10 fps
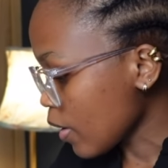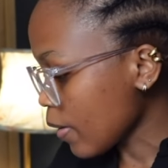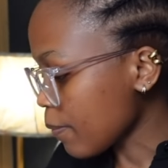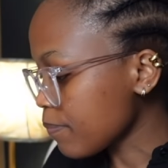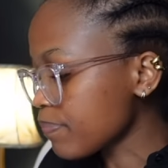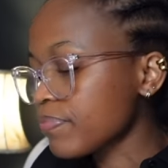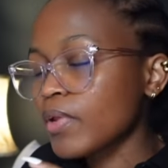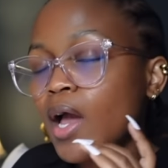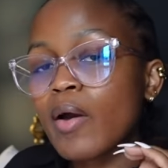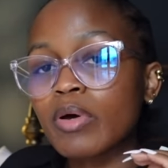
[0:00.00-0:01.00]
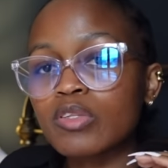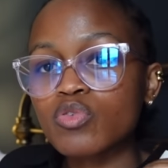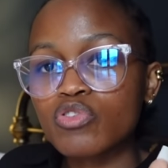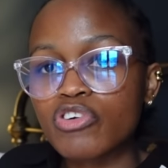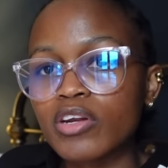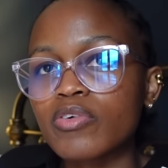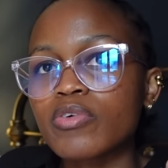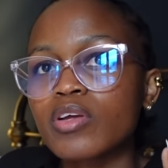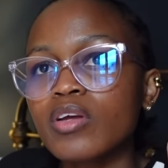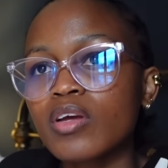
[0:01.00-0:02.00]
um, i went to Trenery.